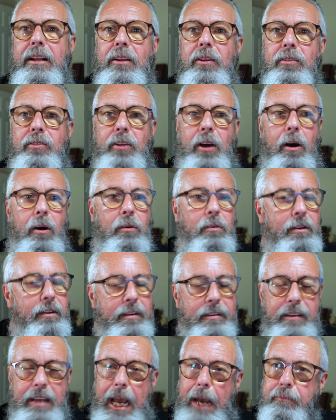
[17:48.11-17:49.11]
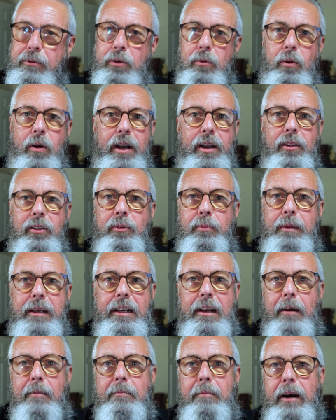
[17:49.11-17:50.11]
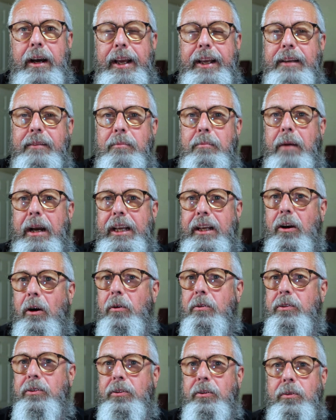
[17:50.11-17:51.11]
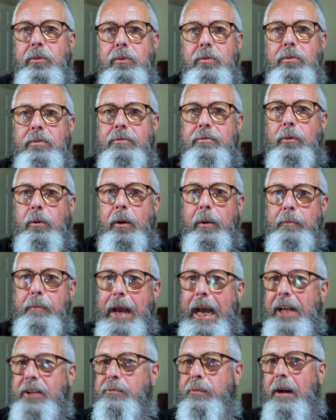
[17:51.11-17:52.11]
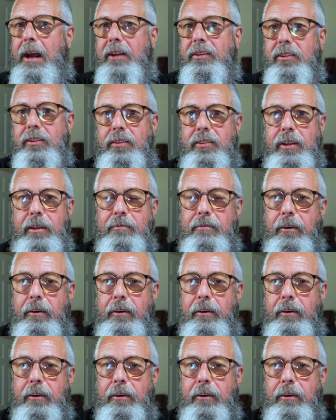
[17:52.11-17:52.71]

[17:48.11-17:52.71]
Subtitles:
So Capture One has become my go-to for batch processing,